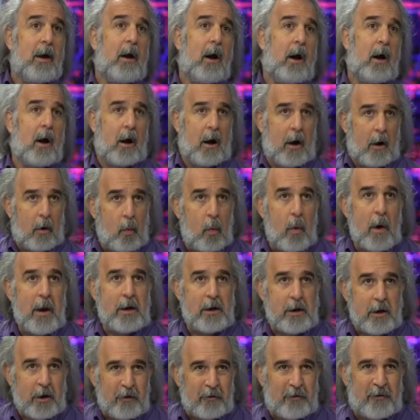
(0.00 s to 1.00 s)
a
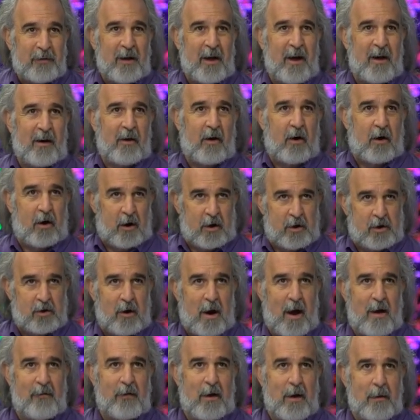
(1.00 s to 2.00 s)
Windows 10 hard
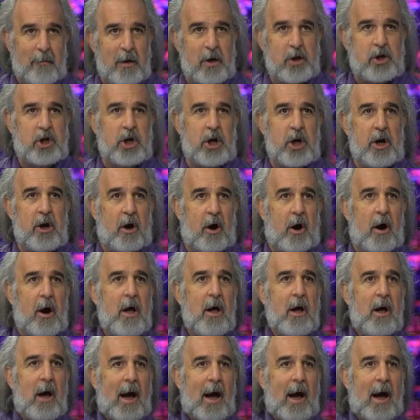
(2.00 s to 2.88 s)
drive image here.